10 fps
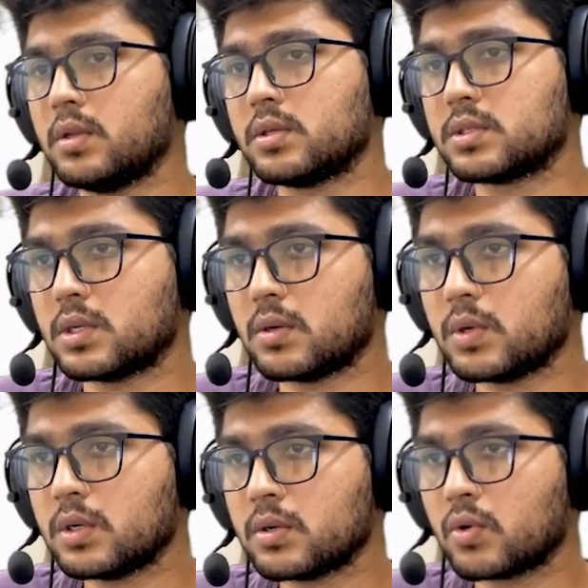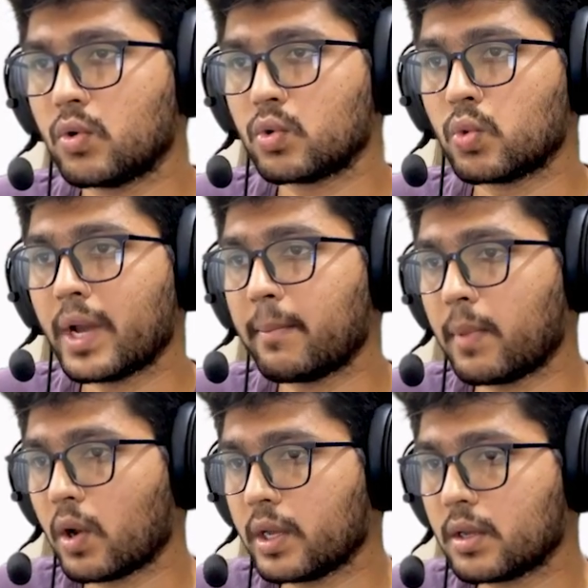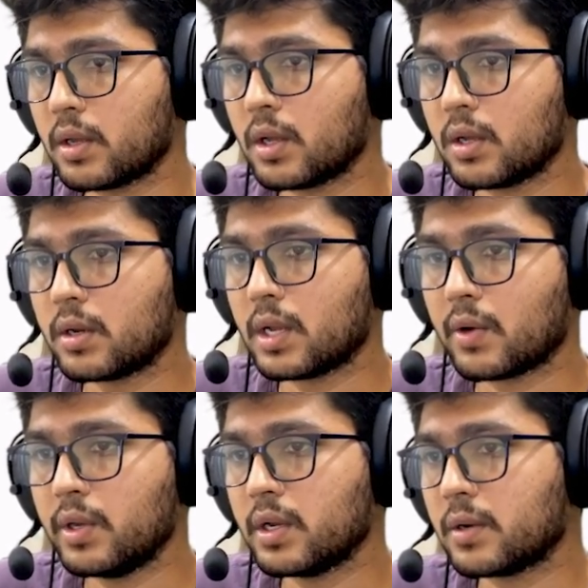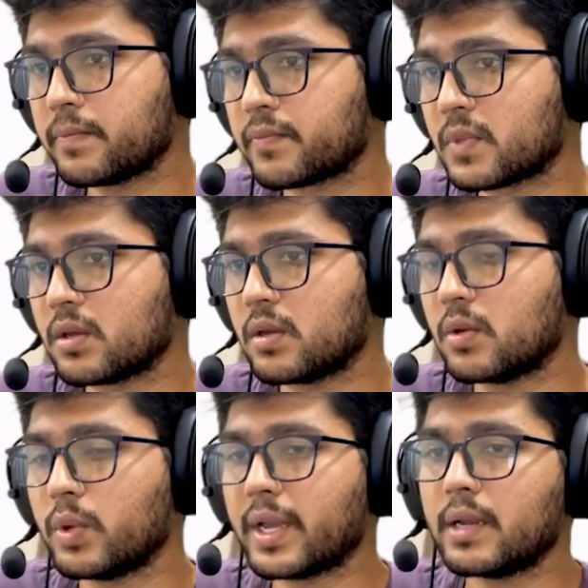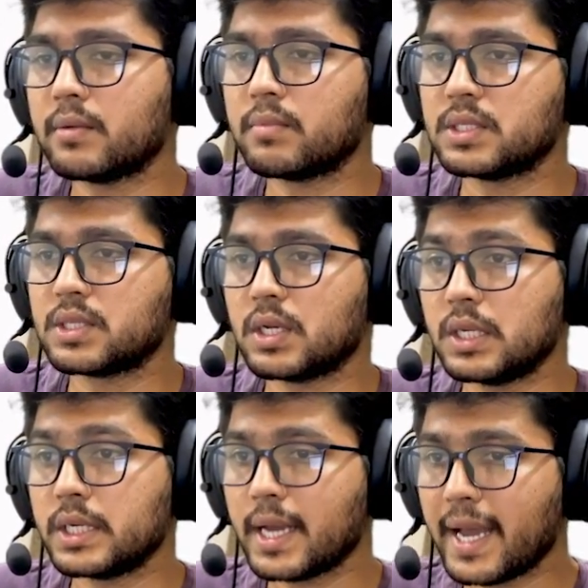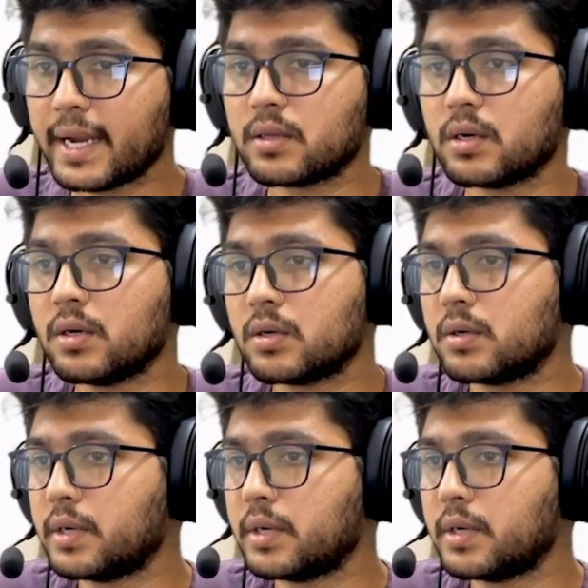run the server, go to employee. Now here we can basically add the